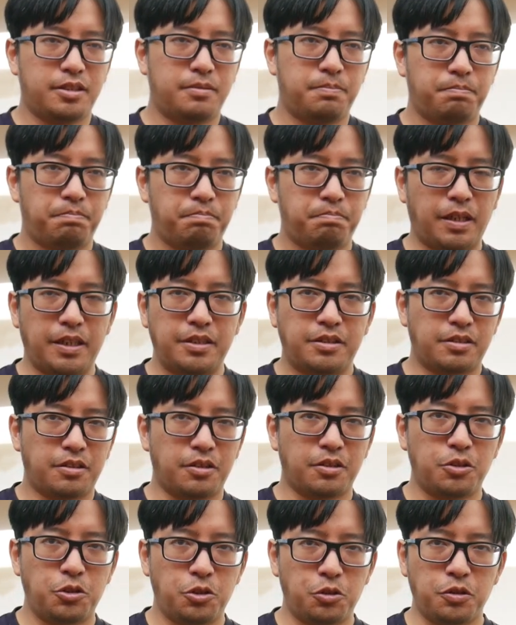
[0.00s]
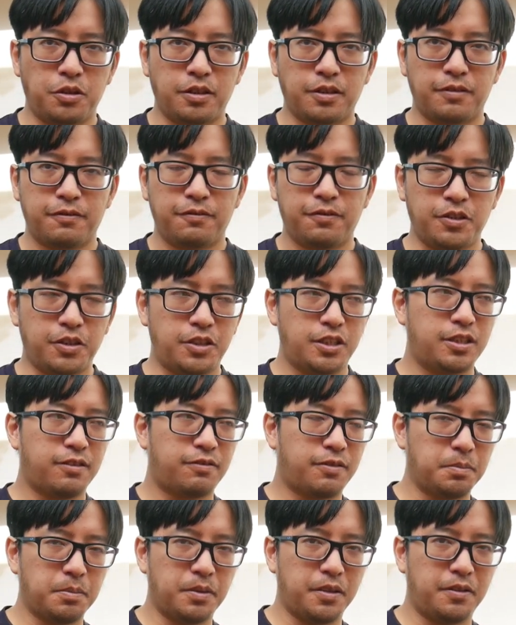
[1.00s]
is basically shooting fish
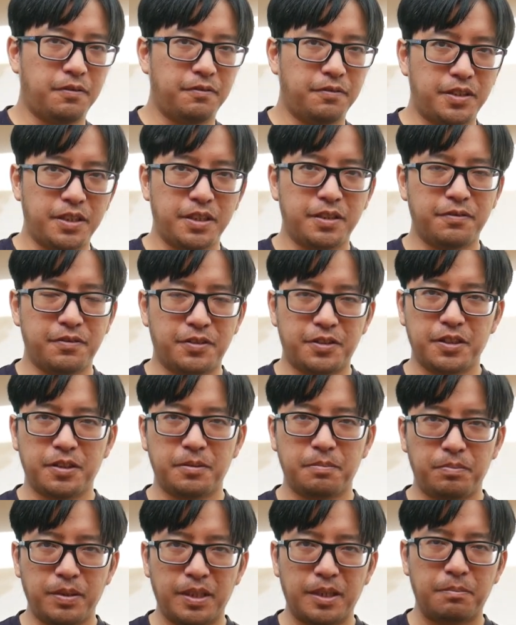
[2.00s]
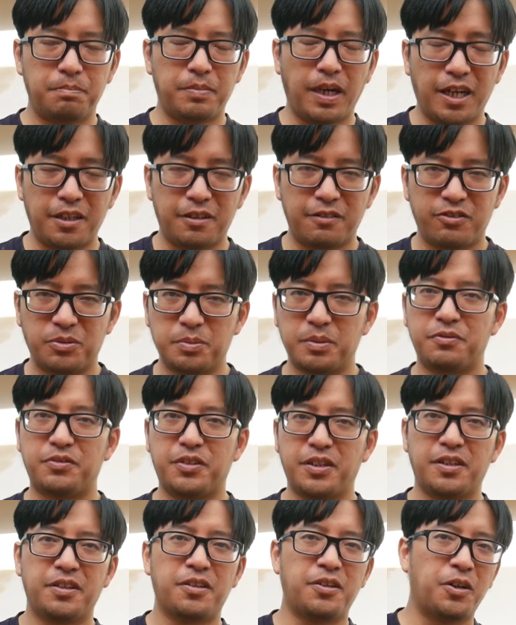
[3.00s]
from a very, very big barrel from a
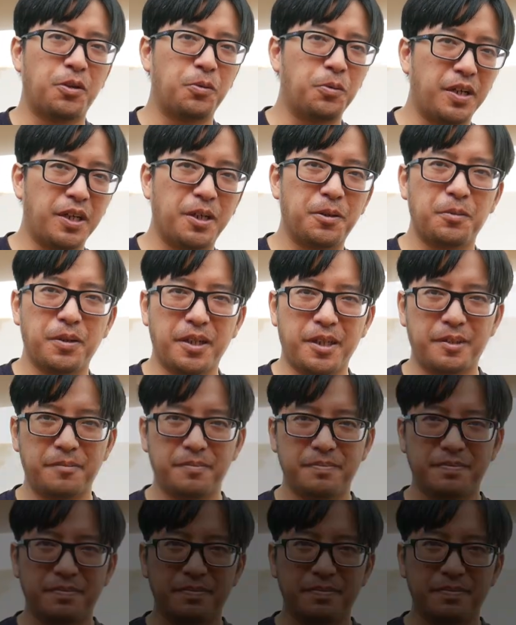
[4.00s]
very long way away.